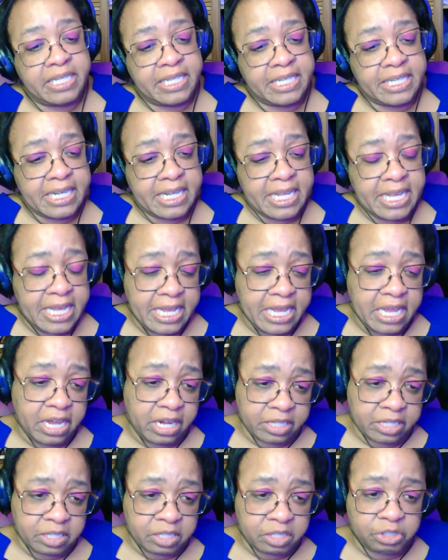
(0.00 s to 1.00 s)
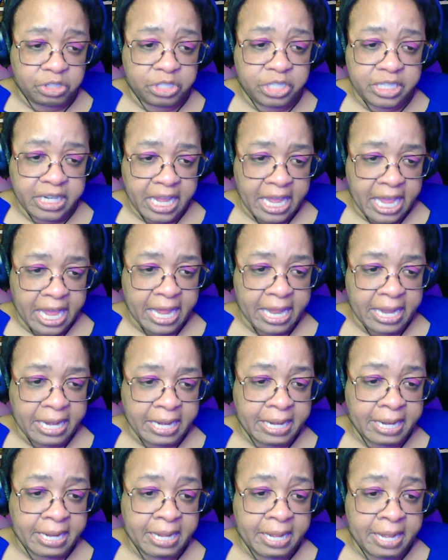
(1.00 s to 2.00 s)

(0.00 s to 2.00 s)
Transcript: did he understand